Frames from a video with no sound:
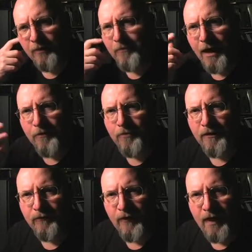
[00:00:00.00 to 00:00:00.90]
I'm not a
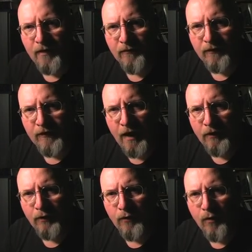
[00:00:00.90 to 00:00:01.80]
big fan of
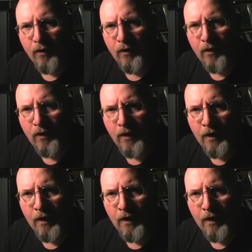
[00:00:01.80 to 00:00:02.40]
Italian horror.